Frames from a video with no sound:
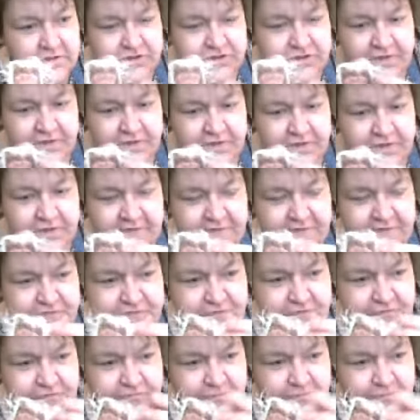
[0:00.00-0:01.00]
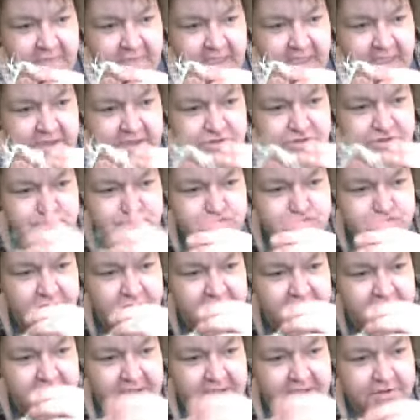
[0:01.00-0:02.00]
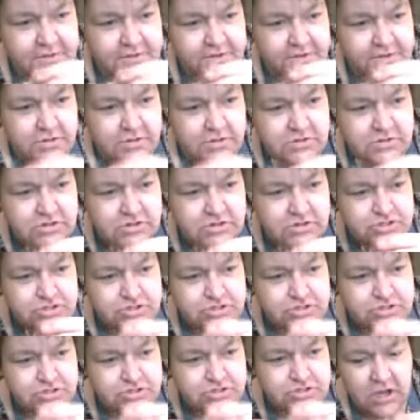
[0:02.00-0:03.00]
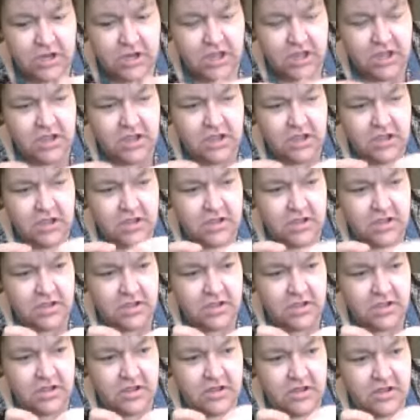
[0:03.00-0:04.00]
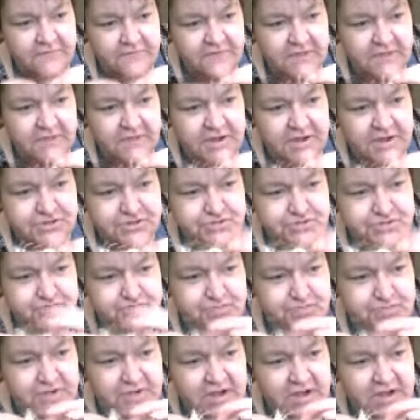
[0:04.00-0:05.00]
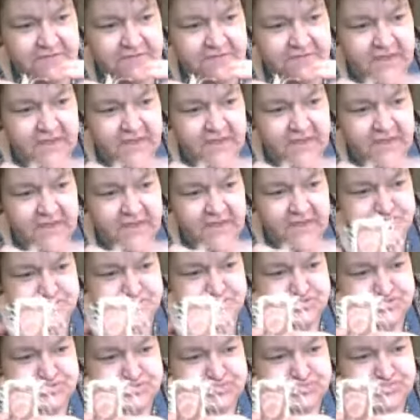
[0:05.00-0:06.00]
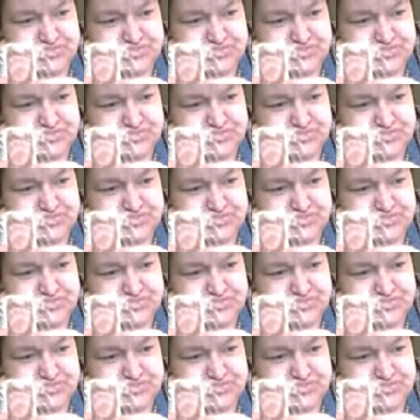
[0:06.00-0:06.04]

And then this is some angel hair that I just put on the edges.